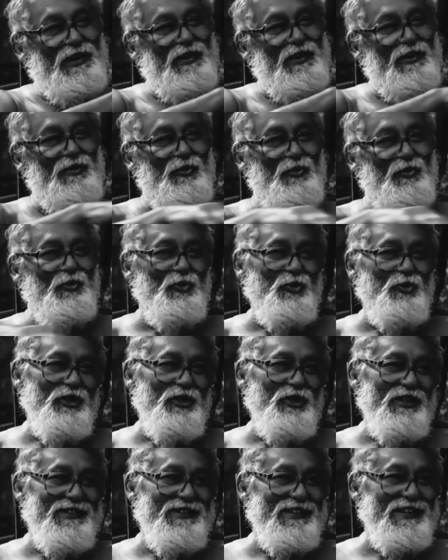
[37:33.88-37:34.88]
I would
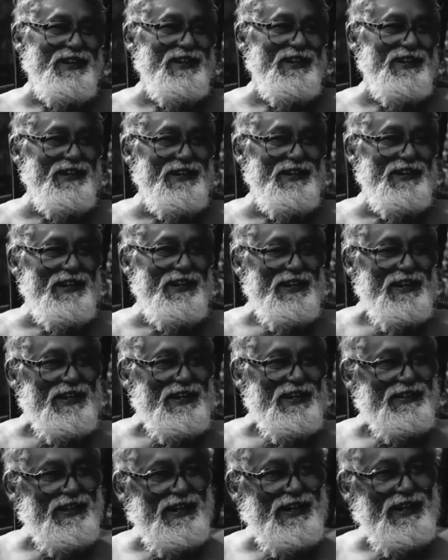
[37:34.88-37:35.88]
do the sea.
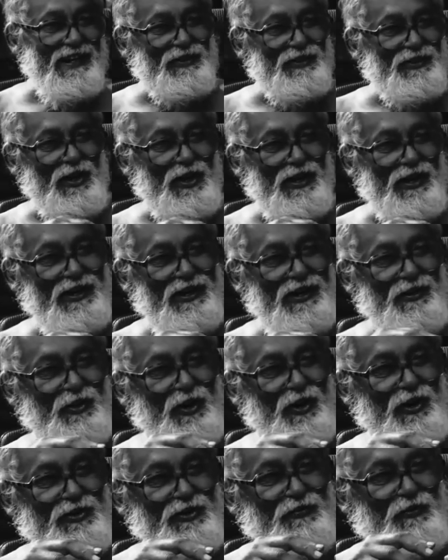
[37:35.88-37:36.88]
Then I thought I'd
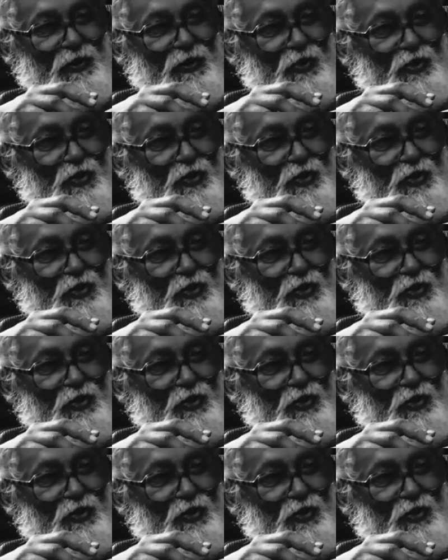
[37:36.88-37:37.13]
draw a few